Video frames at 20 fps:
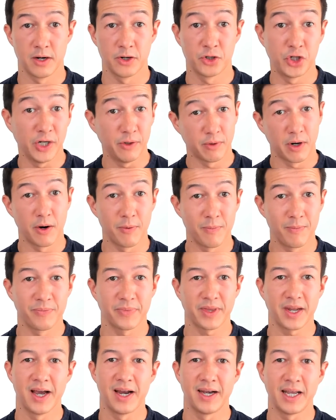Jiro,
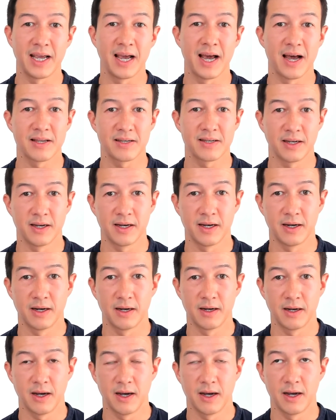and he has
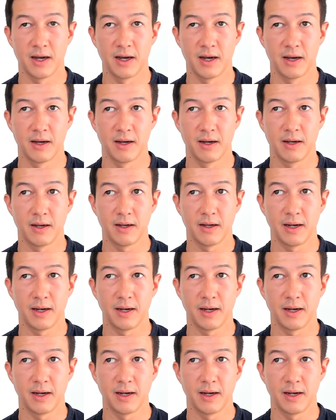a